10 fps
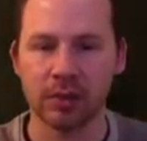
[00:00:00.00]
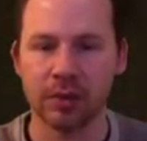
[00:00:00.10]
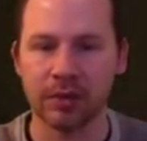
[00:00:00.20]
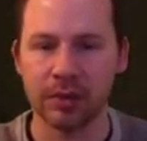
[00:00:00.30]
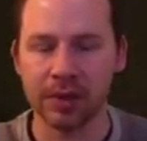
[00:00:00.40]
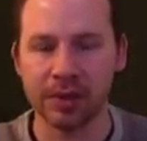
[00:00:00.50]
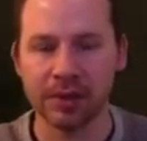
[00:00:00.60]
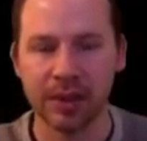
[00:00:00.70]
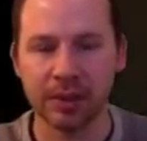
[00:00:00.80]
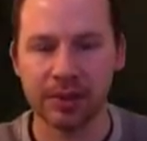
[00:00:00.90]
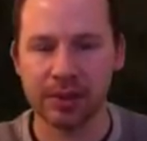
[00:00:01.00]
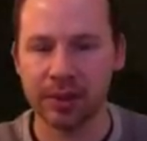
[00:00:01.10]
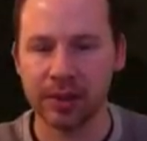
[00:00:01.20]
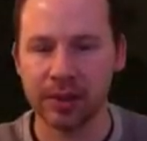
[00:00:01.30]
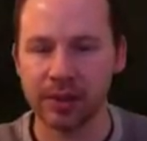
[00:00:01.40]
with one of the secrets here,
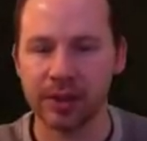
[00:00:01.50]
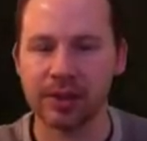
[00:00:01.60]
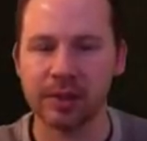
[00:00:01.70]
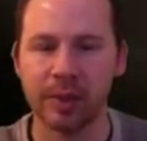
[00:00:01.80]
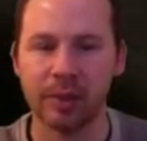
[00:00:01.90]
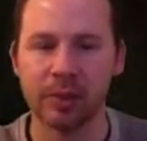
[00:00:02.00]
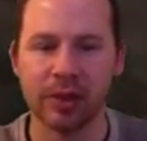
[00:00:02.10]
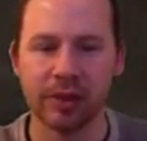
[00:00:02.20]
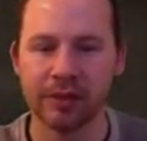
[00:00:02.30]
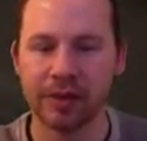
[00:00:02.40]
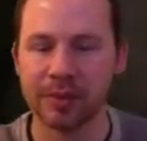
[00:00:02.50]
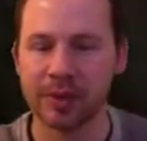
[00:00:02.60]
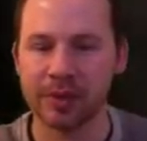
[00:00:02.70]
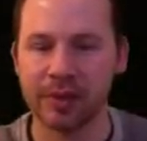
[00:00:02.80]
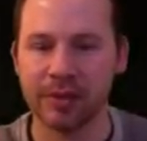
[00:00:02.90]
and you're gonna get some armor out of it,
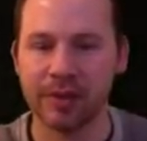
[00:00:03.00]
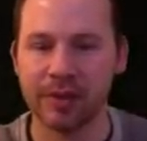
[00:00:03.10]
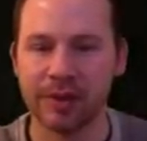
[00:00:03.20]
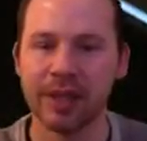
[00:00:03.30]
because I figured